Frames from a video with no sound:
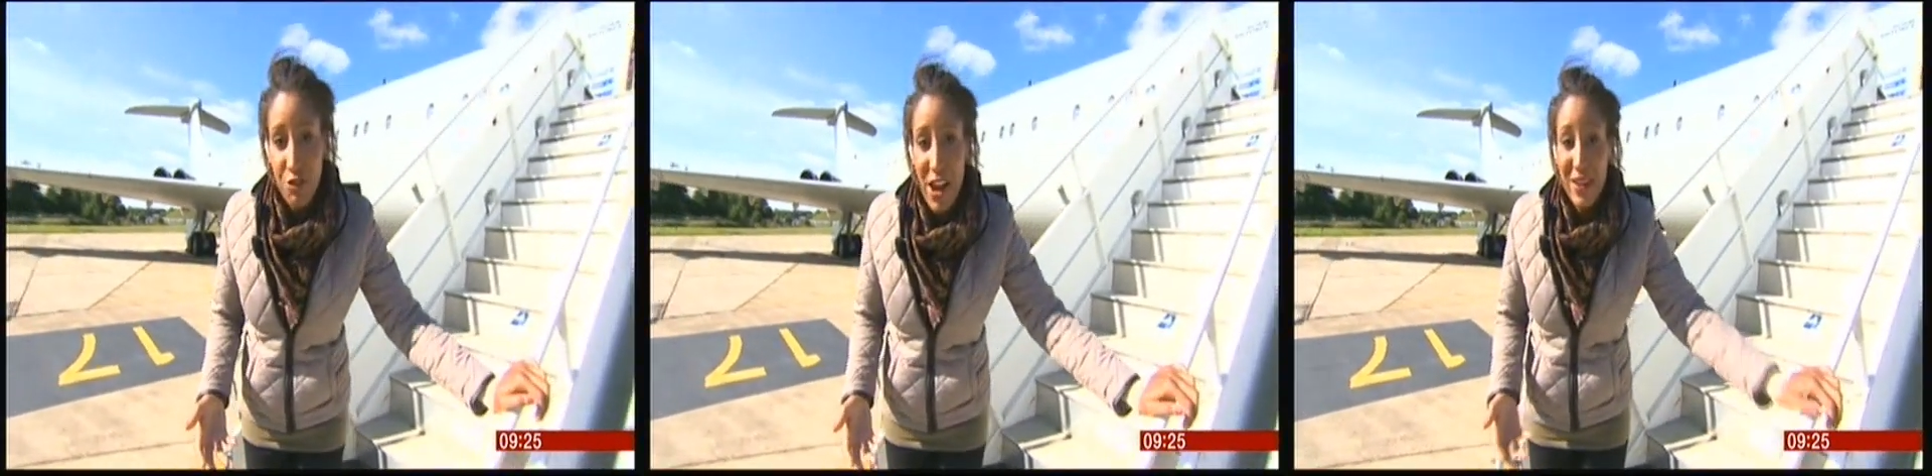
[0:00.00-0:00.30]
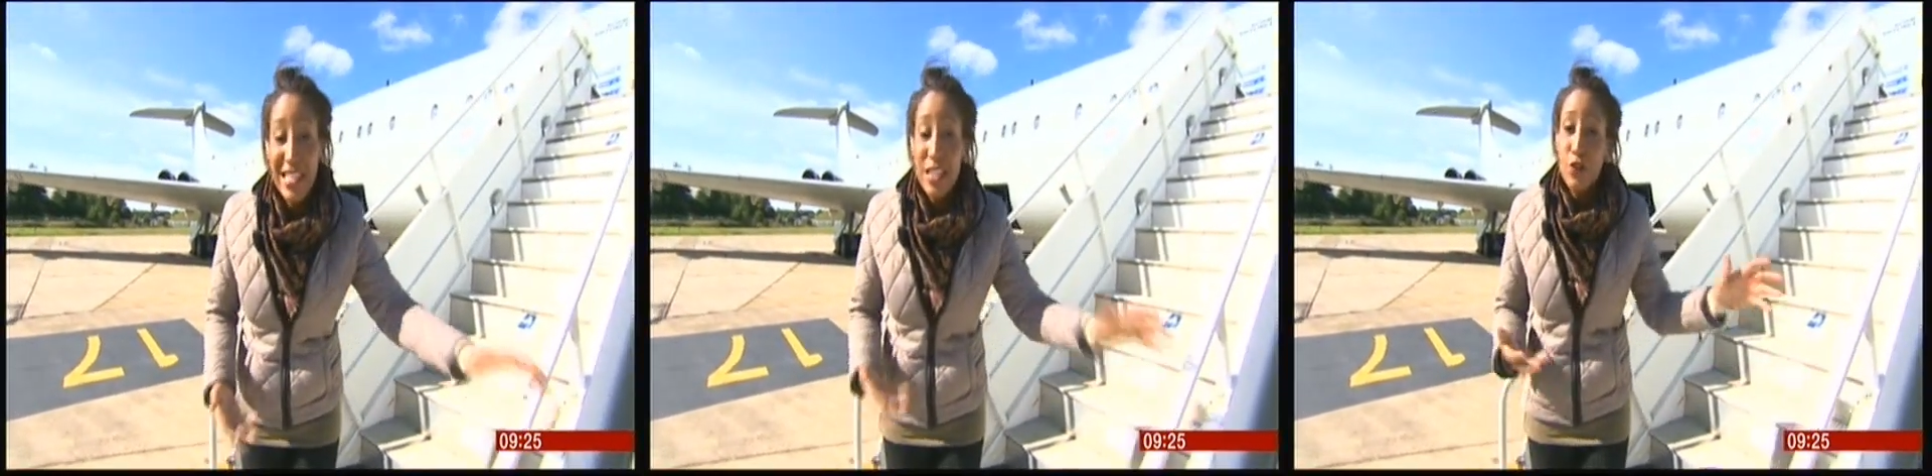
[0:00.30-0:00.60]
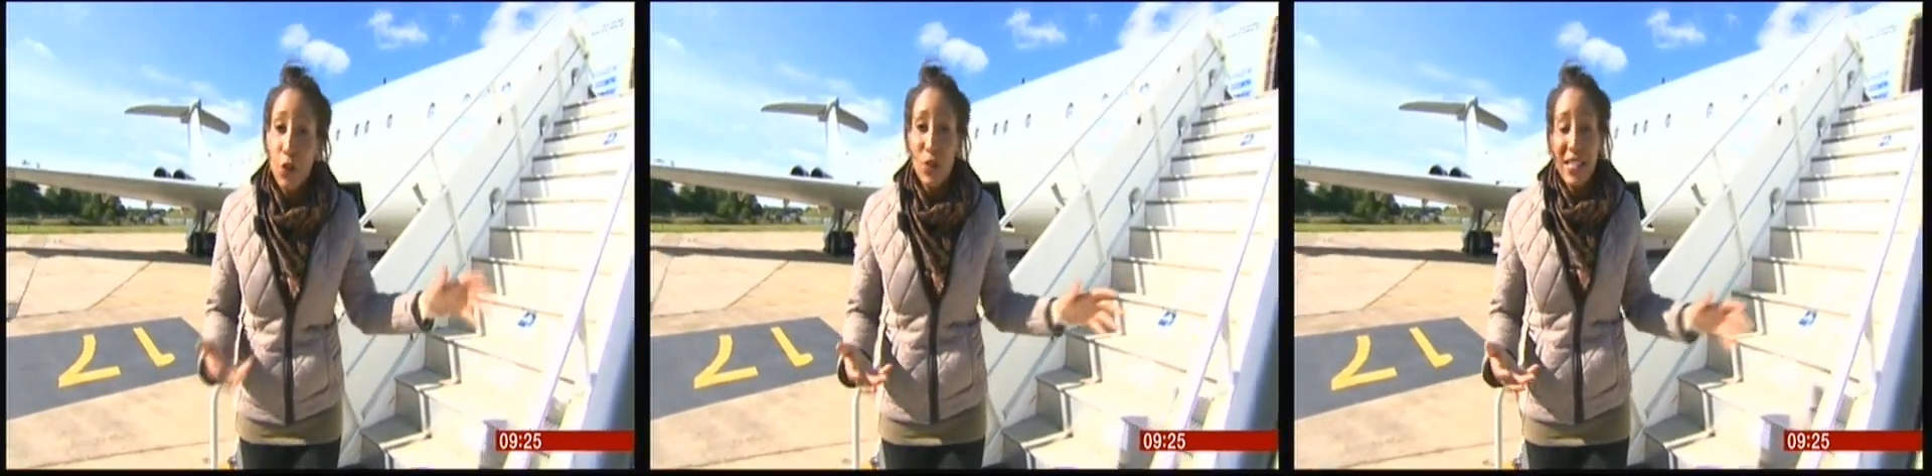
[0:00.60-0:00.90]
throughout
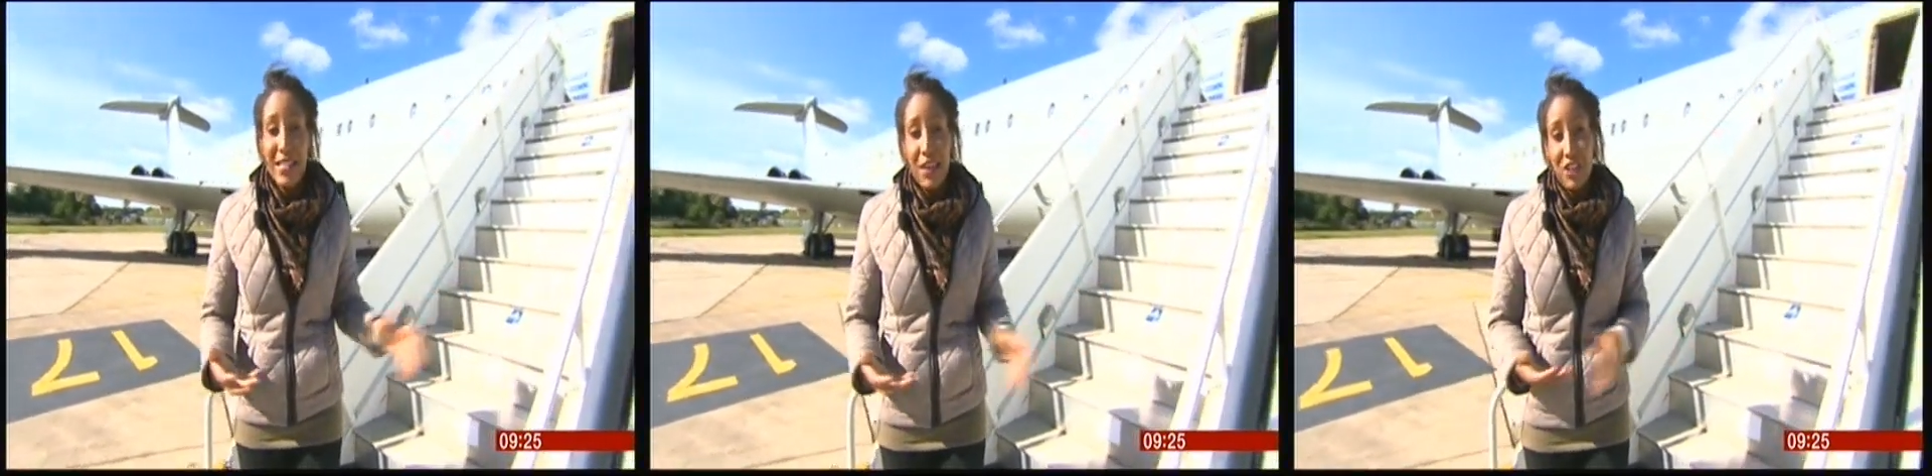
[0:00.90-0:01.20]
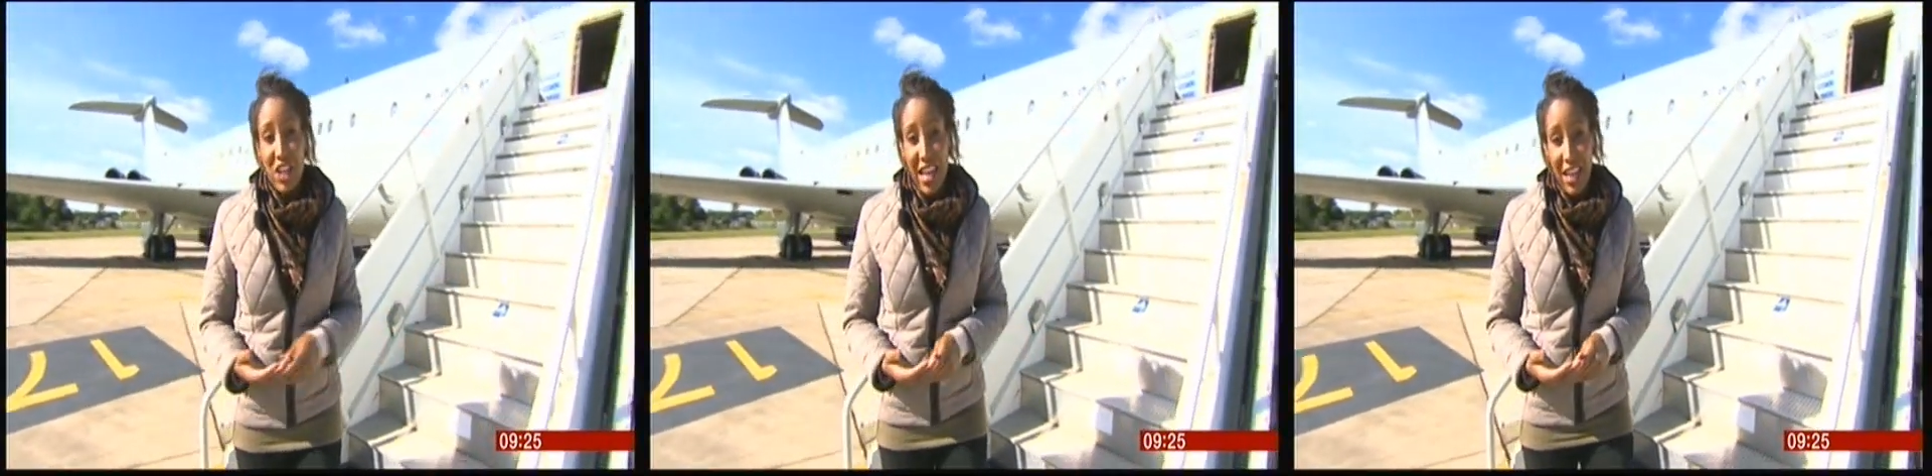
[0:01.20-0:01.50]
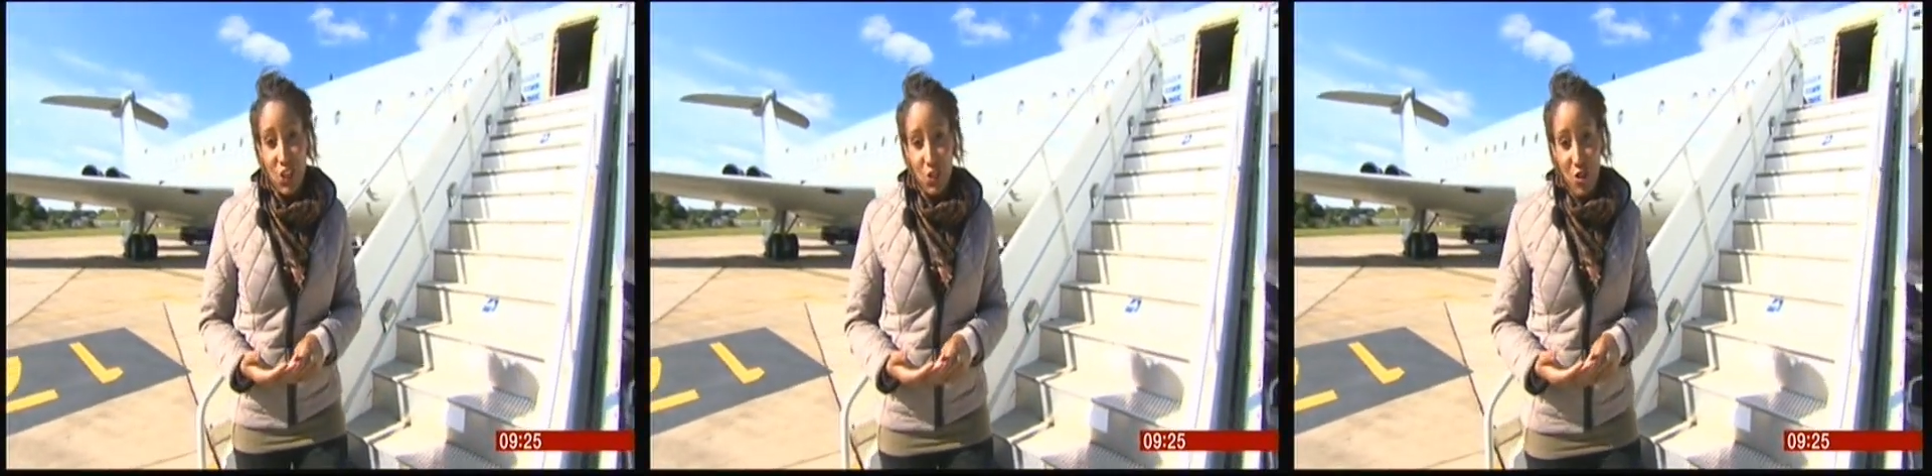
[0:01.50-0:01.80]
its
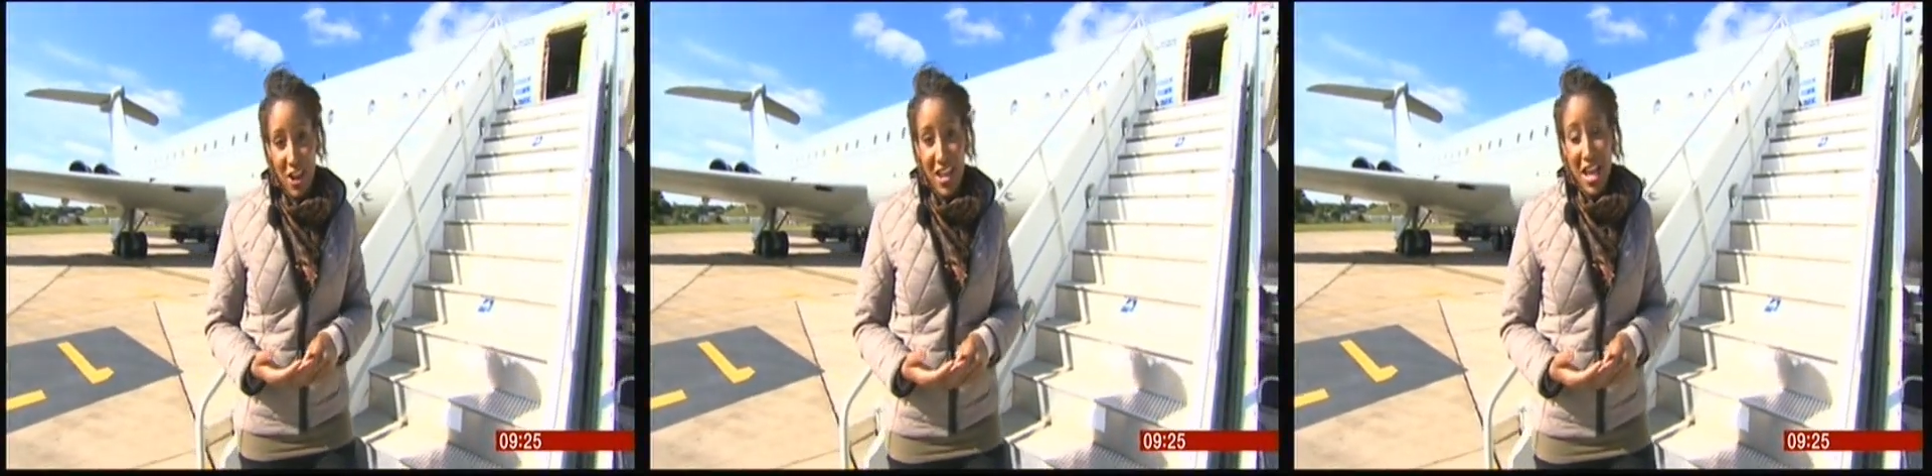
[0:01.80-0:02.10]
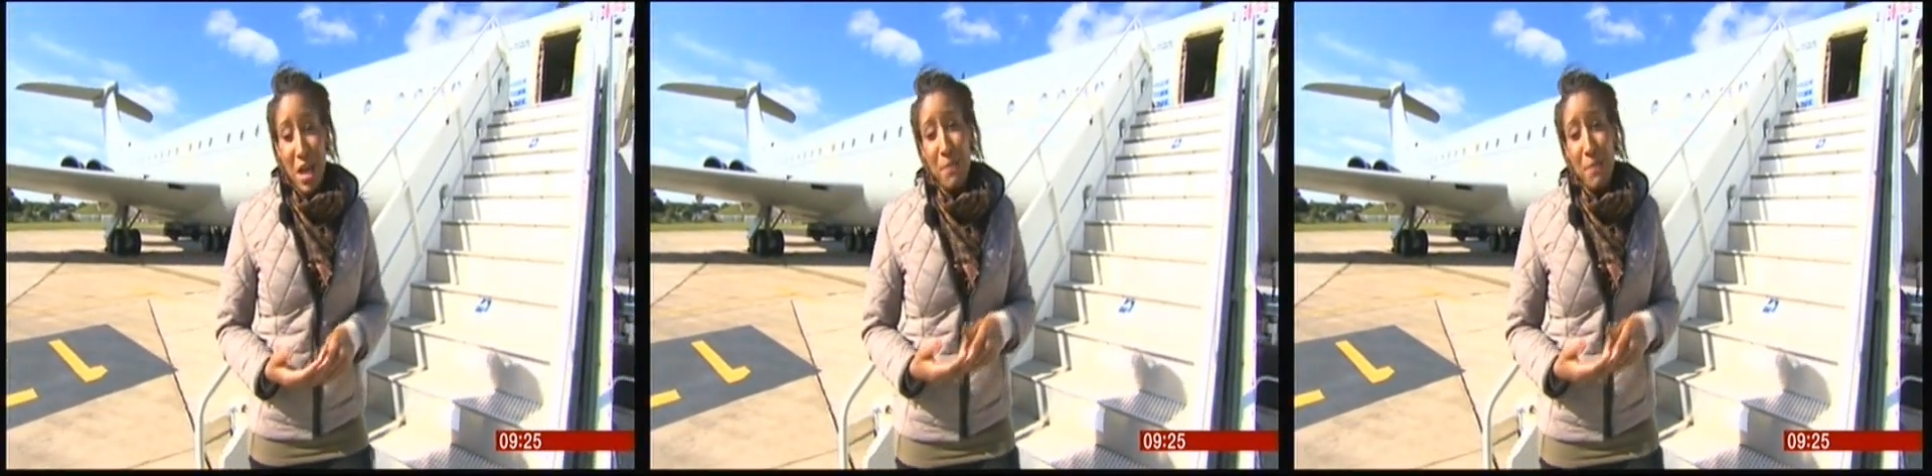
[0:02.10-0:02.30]
47-year history.